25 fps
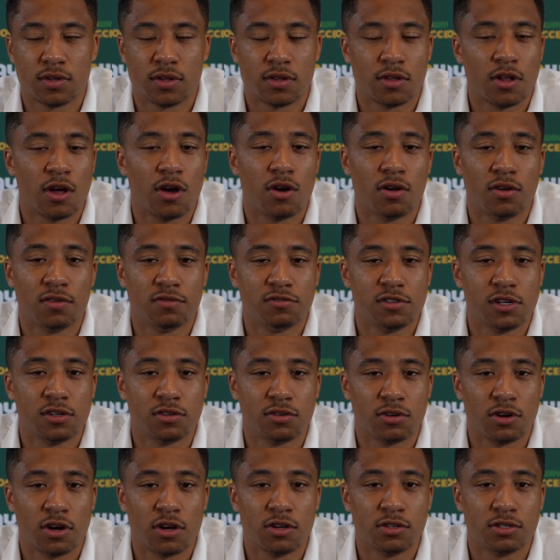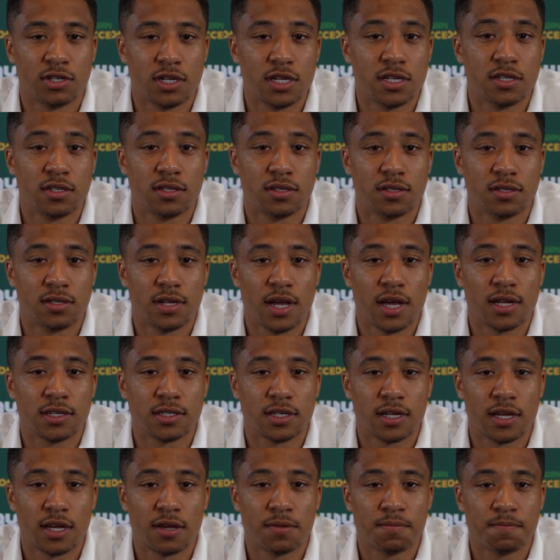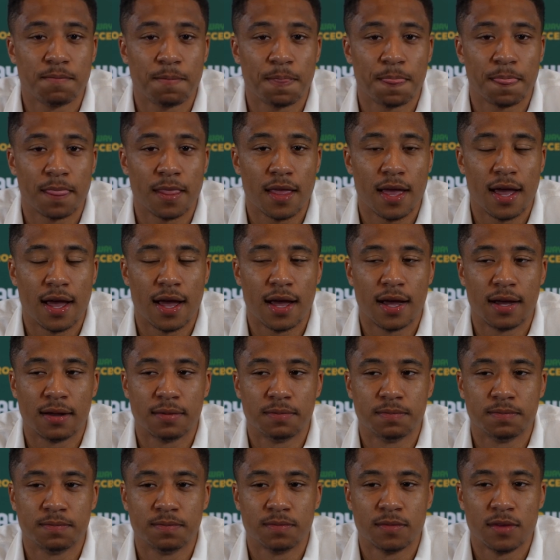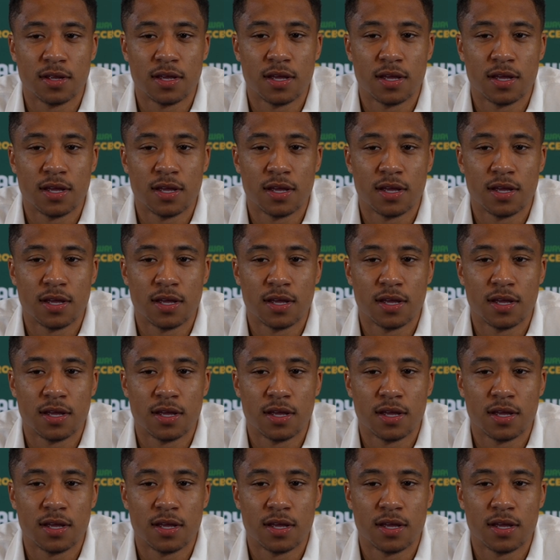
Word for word: the whole of Central Coast is down to him. Um,